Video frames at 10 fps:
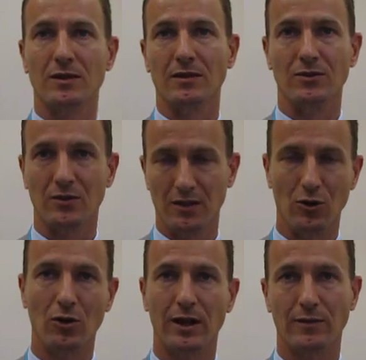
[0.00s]
Center. So they
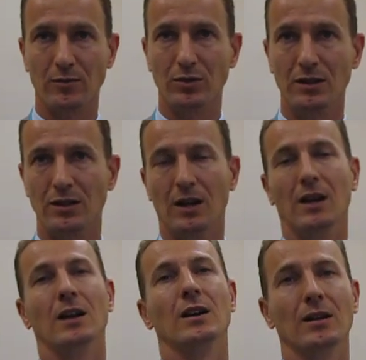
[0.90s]
all have to be
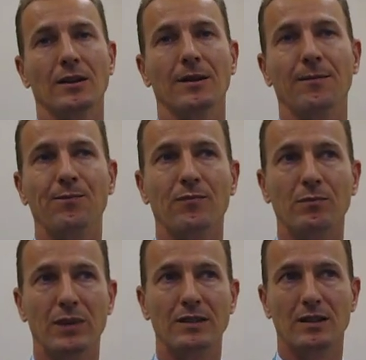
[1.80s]
um,
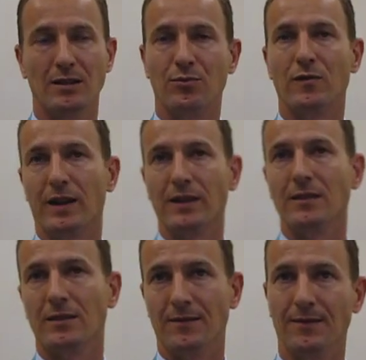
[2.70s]
basically providing
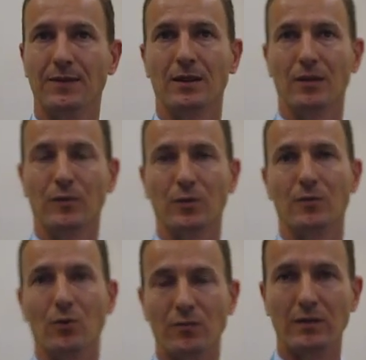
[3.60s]
uh, for
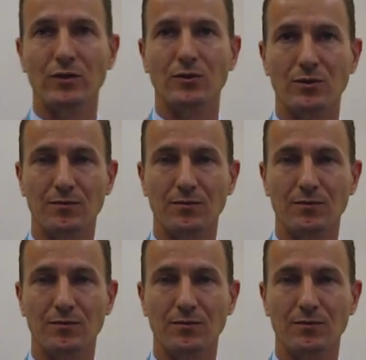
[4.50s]
their own revenues.